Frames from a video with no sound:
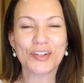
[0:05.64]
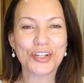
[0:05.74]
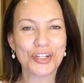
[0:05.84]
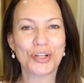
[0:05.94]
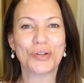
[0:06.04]
I'll
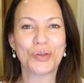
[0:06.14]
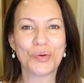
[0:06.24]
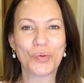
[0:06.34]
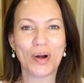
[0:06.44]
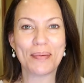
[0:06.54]
just show
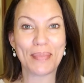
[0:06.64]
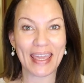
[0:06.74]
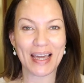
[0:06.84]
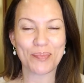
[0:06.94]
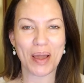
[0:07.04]
you what
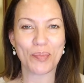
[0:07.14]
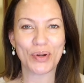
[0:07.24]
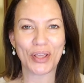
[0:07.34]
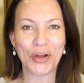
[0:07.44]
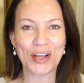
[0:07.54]
makeup I'm
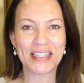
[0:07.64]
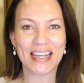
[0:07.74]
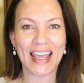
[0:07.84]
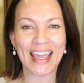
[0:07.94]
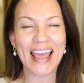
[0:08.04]
putting on
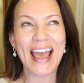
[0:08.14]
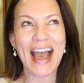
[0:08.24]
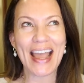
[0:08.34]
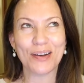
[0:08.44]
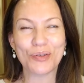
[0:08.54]
today.
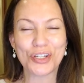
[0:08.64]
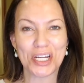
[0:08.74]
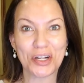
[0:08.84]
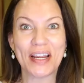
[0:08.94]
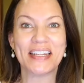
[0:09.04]
I don't
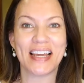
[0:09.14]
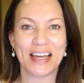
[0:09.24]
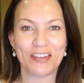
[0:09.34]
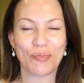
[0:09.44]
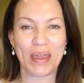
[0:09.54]
share a
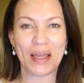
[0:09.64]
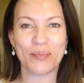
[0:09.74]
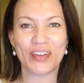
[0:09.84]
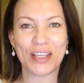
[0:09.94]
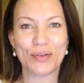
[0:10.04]
ton of makeup
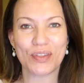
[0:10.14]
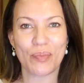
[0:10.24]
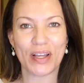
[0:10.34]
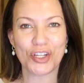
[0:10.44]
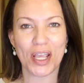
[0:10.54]
videos
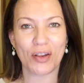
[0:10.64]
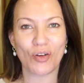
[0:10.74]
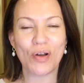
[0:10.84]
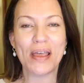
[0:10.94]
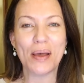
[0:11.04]
on my
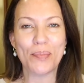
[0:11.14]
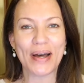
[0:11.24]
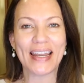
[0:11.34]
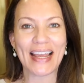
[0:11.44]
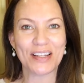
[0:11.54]
channel,
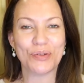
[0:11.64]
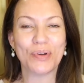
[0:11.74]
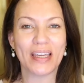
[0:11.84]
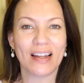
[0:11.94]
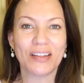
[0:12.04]
but I do
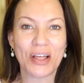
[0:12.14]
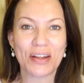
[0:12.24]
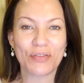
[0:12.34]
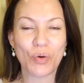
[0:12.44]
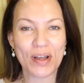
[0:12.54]
get a
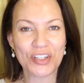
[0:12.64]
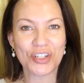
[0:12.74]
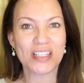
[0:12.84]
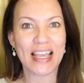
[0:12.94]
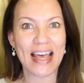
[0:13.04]
lot of
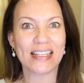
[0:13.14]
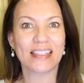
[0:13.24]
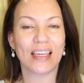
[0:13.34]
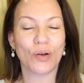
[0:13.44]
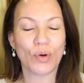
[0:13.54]
questions
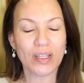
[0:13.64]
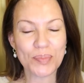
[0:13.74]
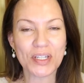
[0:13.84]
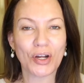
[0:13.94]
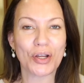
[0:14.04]
asking what
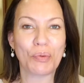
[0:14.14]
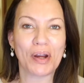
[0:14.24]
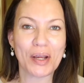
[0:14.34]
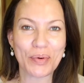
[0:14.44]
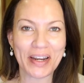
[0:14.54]
lipstick are you
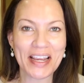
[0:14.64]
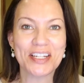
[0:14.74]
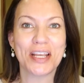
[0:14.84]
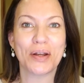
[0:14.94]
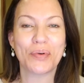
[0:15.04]
wearing, what
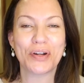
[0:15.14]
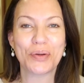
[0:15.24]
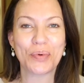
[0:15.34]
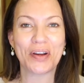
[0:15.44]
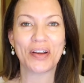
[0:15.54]
eyeshadow are
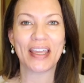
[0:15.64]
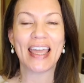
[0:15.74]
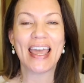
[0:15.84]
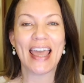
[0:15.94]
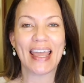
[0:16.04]
you wearing,
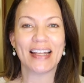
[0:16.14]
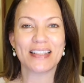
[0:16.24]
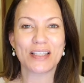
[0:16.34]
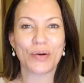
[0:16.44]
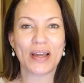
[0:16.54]

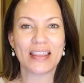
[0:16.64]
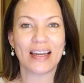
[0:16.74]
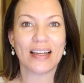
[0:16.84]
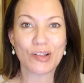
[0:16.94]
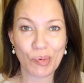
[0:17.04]
and so I
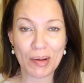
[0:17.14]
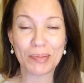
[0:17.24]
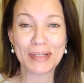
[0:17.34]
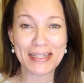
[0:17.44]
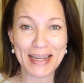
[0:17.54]
thought it's
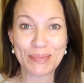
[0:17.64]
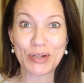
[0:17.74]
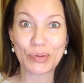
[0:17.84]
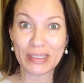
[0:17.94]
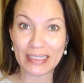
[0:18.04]
probably time to
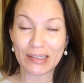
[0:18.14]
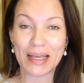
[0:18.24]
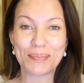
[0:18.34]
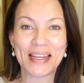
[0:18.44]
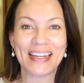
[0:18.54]
do a little
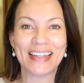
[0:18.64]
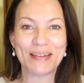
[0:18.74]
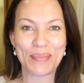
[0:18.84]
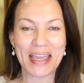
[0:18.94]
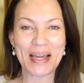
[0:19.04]

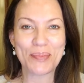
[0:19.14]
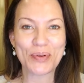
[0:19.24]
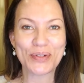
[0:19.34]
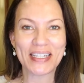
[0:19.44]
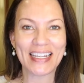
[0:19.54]
updated makeup
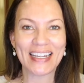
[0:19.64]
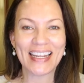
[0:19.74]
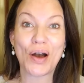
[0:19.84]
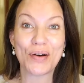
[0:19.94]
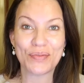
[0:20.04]
routine
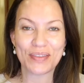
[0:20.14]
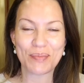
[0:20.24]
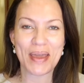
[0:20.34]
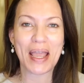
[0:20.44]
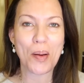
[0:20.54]
of the
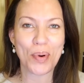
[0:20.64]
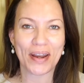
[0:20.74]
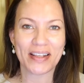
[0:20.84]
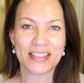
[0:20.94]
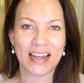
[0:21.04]
makeup
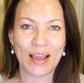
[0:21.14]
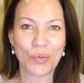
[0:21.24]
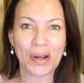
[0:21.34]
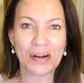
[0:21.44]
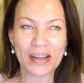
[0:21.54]
products that I
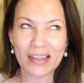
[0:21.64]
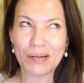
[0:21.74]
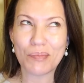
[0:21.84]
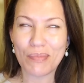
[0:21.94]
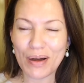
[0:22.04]
wear
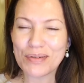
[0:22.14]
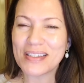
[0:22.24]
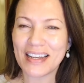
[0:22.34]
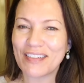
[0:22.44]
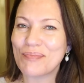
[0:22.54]
in
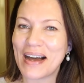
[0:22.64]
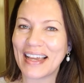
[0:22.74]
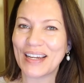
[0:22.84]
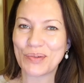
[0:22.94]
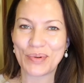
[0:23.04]
most of
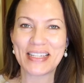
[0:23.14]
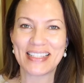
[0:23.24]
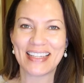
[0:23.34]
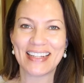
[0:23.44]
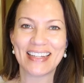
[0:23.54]
my
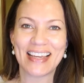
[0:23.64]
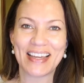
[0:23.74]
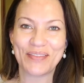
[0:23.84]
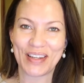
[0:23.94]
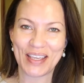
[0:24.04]
recent
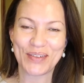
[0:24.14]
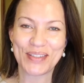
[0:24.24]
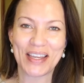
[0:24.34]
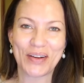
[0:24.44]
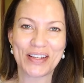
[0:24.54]
uh,
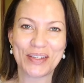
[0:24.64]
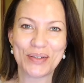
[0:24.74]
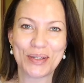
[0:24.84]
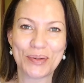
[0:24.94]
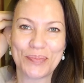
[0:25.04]
videos here on
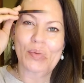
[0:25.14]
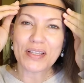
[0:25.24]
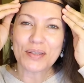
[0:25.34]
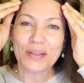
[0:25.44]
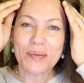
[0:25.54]
YouTube. All
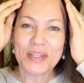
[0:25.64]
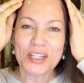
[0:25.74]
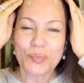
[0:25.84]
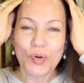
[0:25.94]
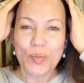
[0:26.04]
right, so let me
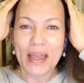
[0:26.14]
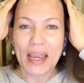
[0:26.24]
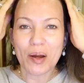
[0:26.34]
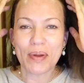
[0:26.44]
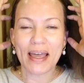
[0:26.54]
just pull my
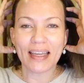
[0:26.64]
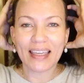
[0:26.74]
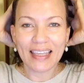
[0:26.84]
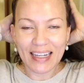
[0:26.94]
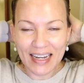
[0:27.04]
hair
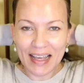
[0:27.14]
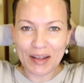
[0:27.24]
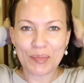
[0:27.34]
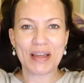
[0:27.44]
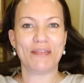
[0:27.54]
back, get it
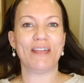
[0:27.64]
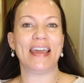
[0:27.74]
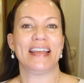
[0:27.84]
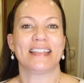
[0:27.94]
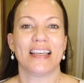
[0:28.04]
out of my
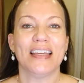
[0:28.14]
face.